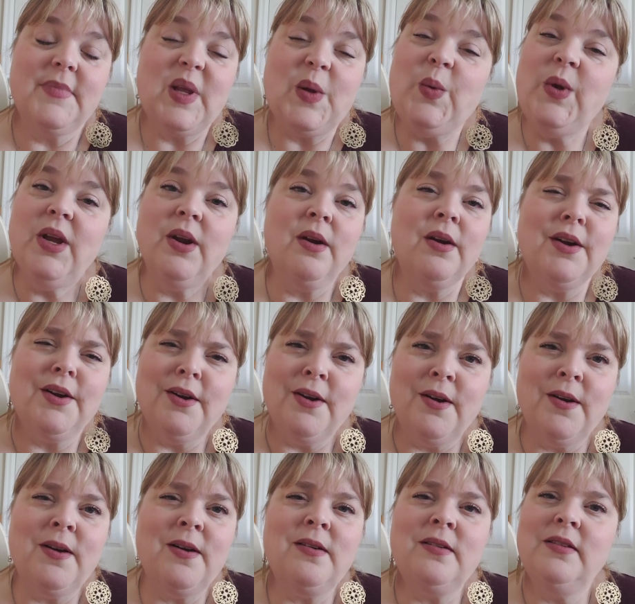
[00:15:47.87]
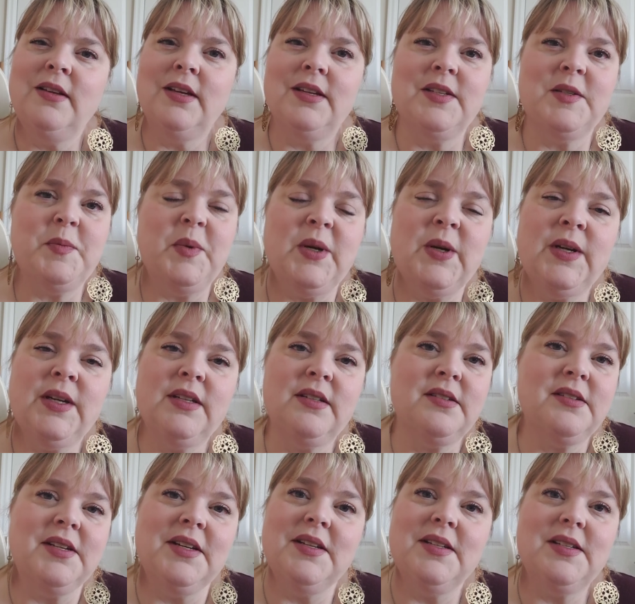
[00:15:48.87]
we are all
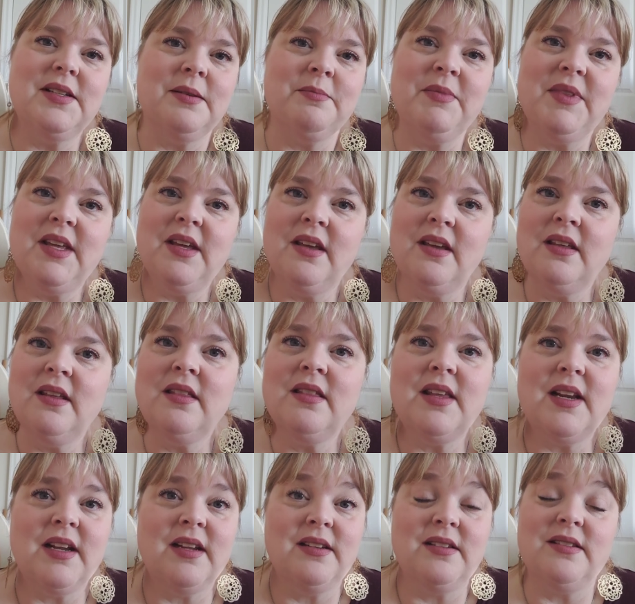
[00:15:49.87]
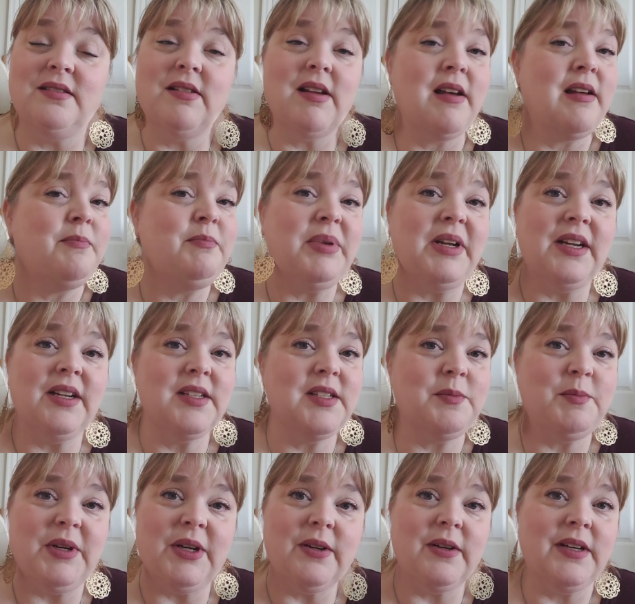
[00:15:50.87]
experiencing something that has not been
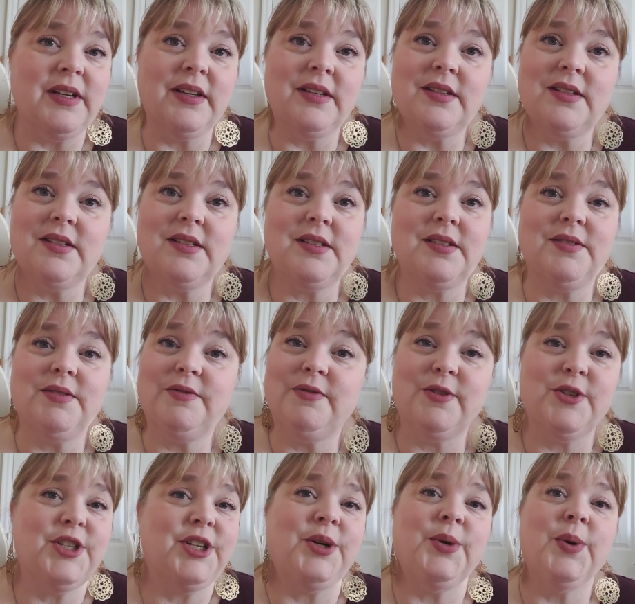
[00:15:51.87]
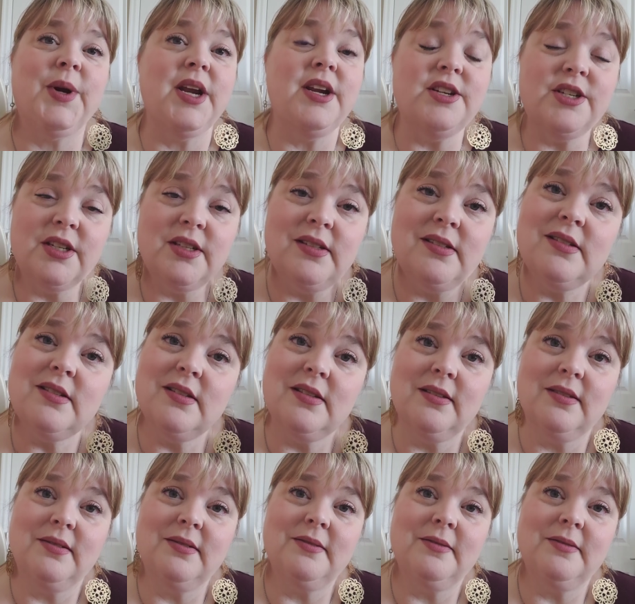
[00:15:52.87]
experienced for generations.